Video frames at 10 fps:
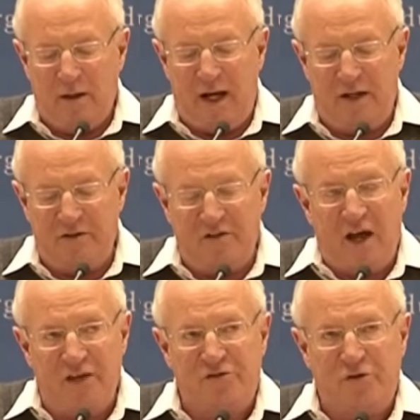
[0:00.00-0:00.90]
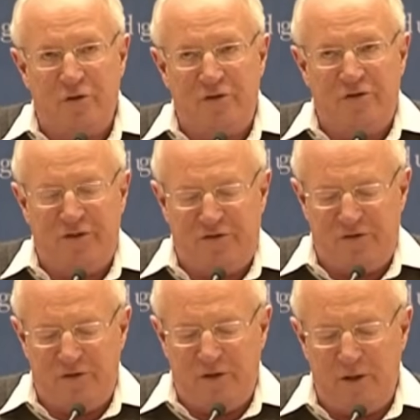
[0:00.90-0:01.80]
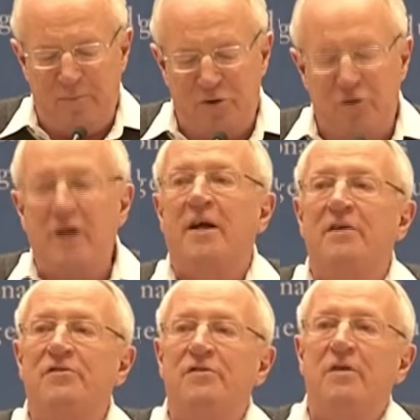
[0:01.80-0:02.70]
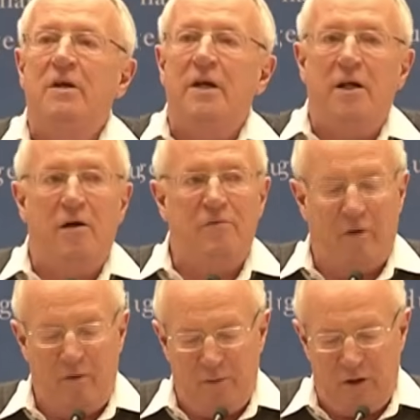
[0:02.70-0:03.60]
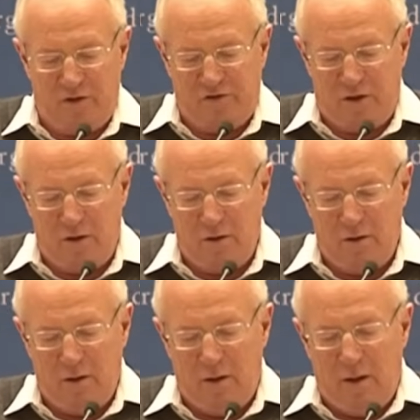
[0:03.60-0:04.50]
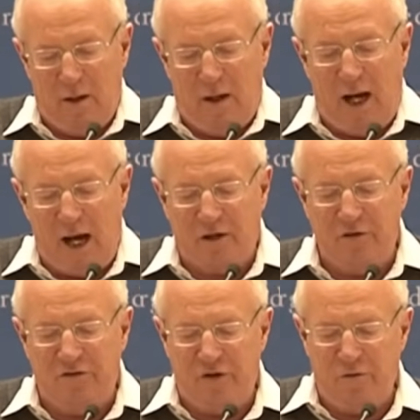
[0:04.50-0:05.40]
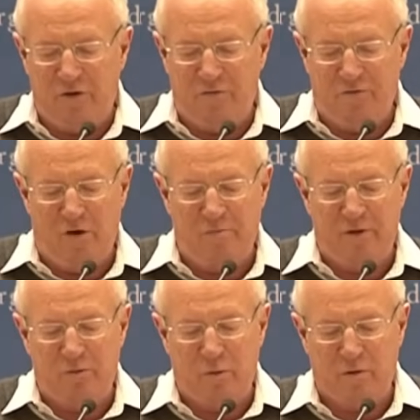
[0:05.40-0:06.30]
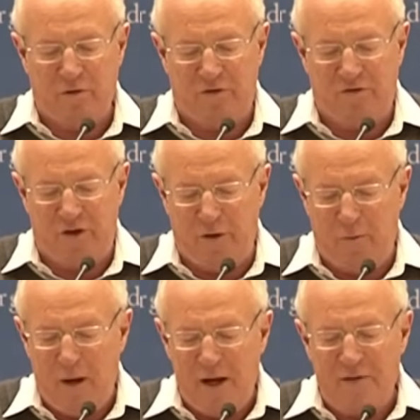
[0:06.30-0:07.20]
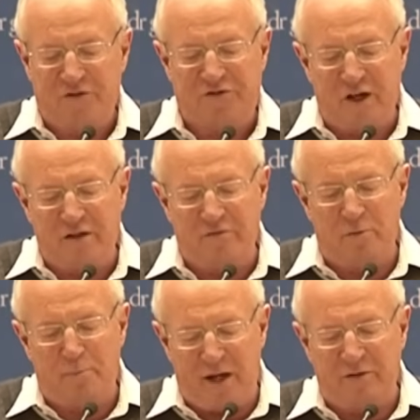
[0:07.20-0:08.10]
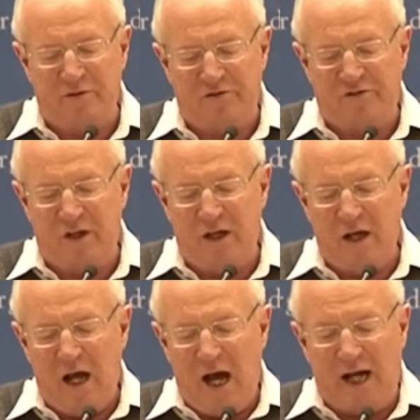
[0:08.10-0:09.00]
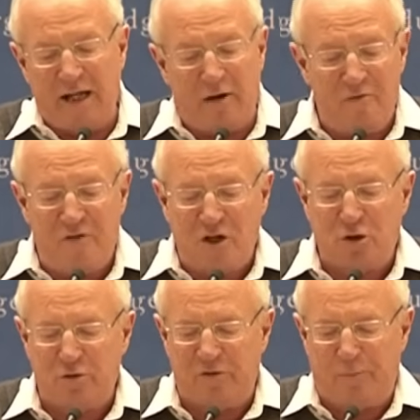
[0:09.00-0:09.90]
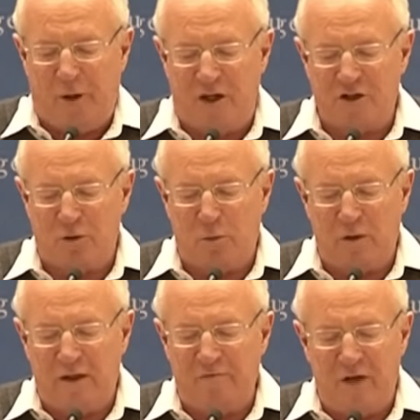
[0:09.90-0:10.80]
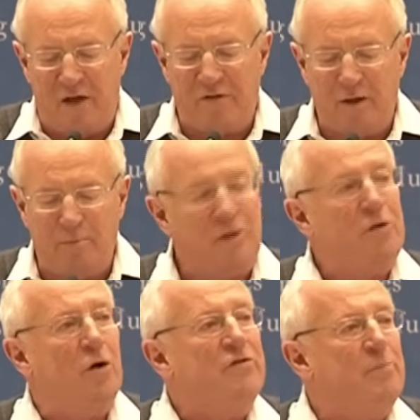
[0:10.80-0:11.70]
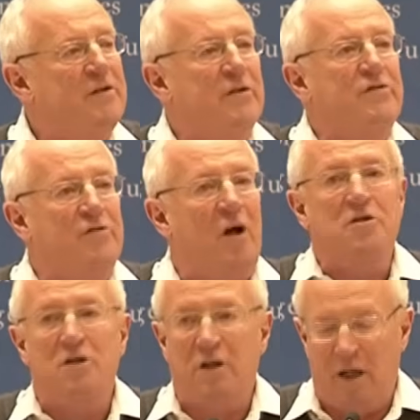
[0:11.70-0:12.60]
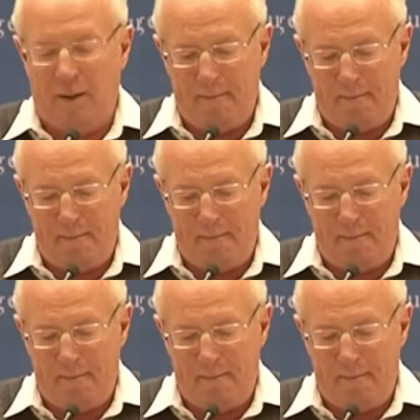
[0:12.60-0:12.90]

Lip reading: and it has consistently betrayed us in our foreign policy. Our continued involvement will continue the state of dependency, and our eventual departure will leave nothing but cosmetic structure here.